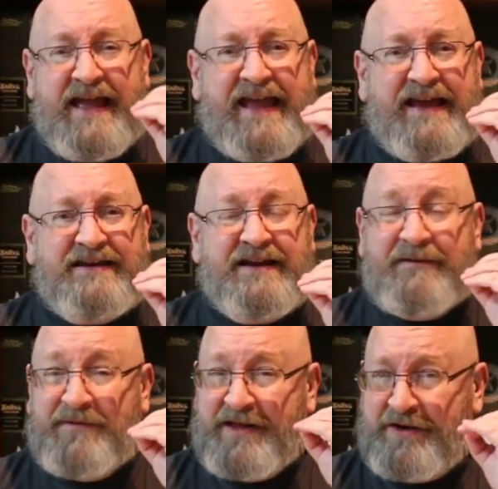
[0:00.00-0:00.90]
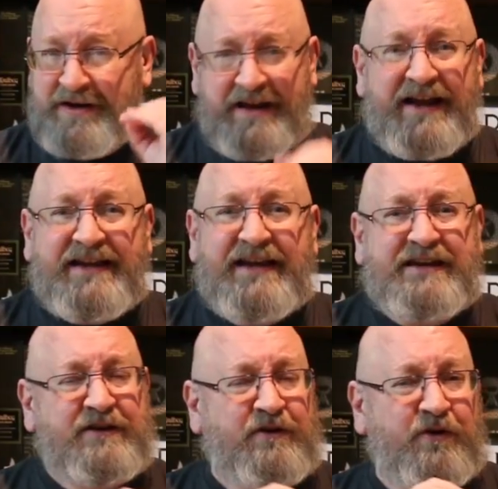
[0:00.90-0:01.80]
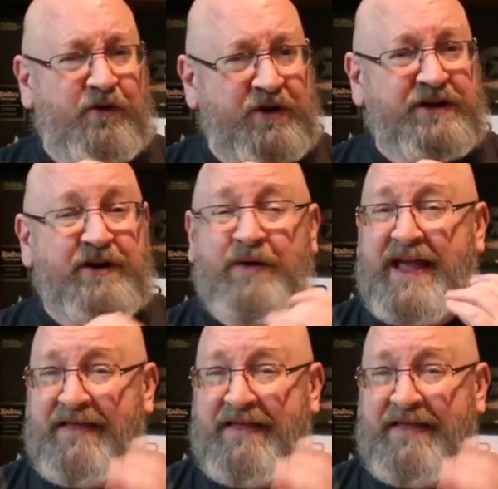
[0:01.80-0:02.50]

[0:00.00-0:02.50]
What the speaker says: and you either like it or you don't.